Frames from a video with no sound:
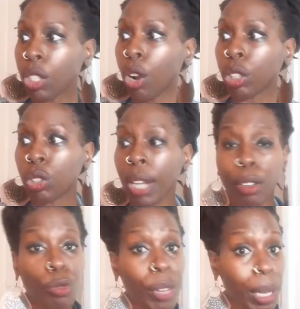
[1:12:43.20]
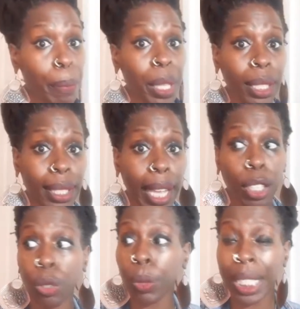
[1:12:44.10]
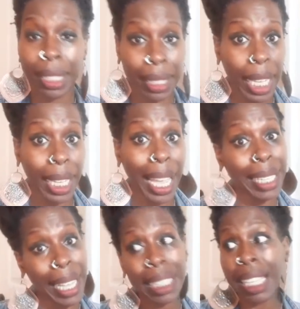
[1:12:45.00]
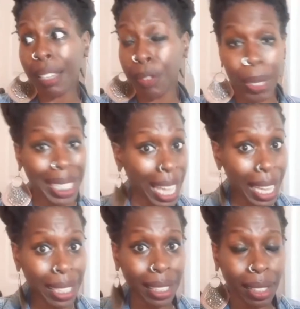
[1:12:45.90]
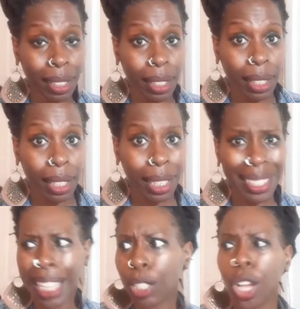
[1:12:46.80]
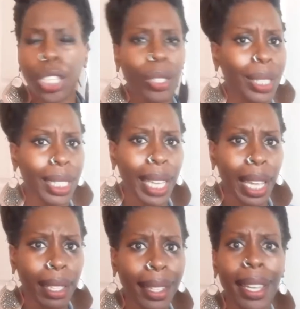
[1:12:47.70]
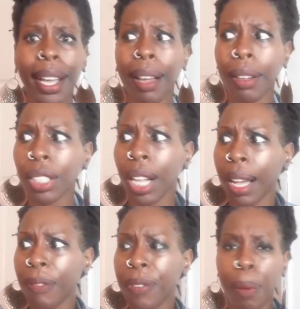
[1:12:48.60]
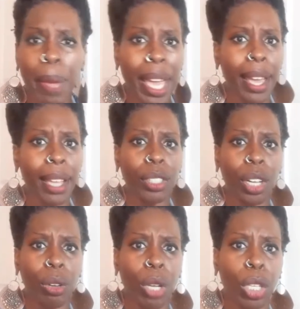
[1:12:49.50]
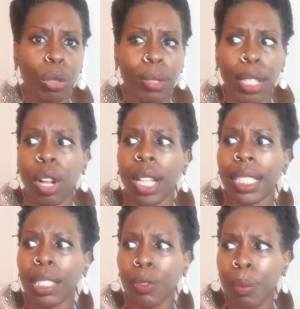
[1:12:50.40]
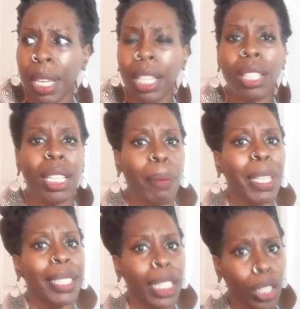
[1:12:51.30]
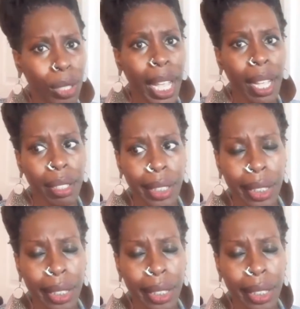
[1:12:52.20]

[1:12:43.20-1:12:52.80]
Try to rehabilitate you with his dick and then leave you again. Because that's all you're going to get. Yeah, I feel bad. You did all this for me. He'll come and dick you down.